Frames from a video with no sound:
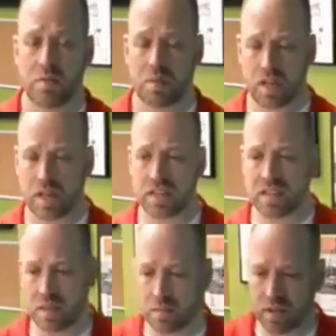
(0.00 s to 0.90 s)
but it
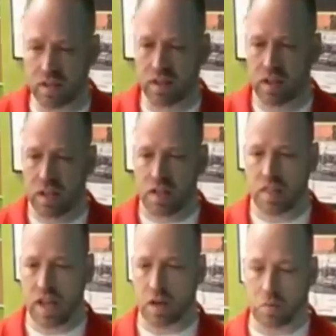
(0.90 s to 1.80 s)
is something
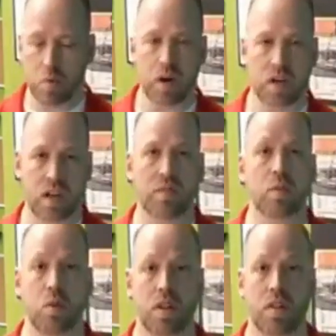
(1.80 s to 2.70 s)
that we want to
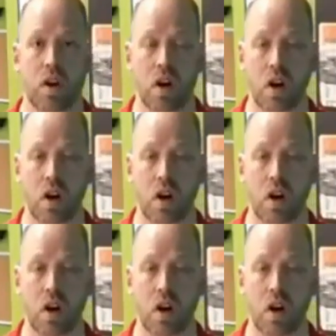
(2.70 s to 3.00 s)
cover with